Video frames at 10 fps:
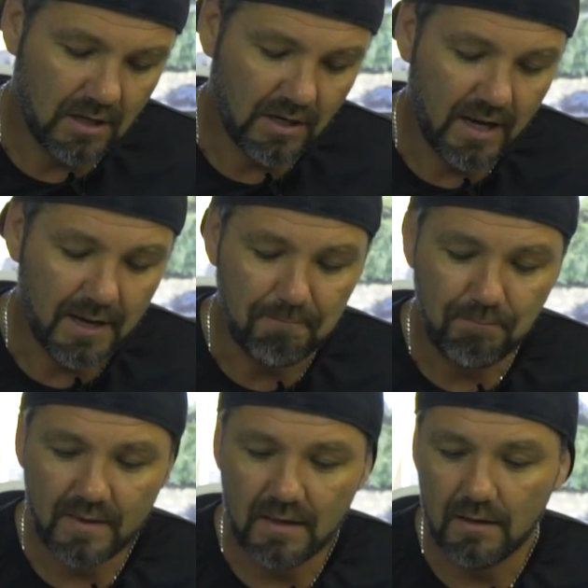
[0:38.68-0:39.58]
Okay.
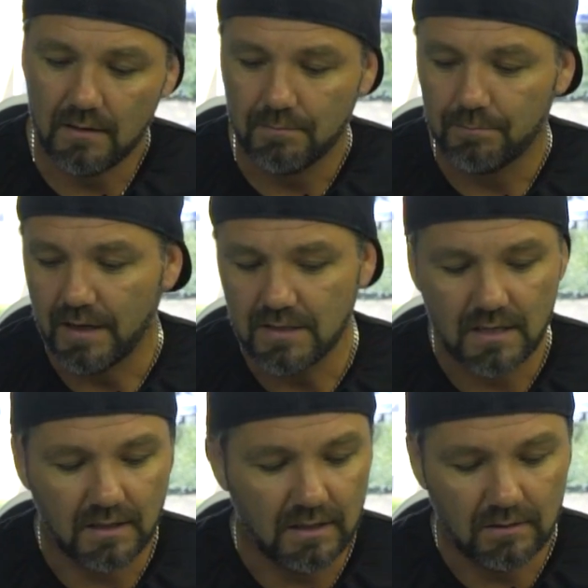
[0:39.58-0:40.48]

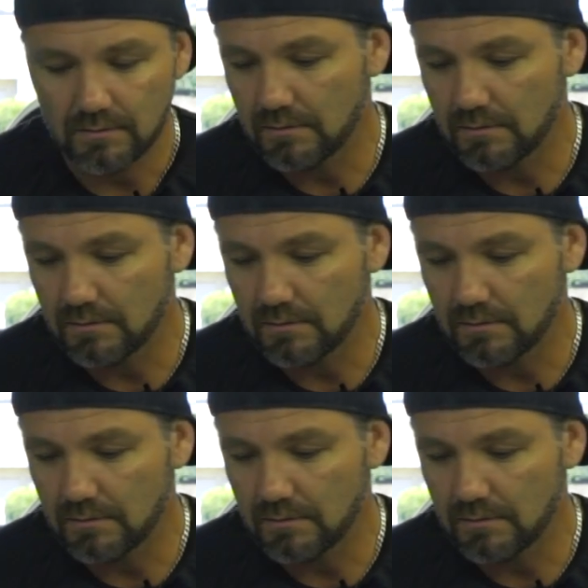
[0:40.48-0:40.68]
Basically,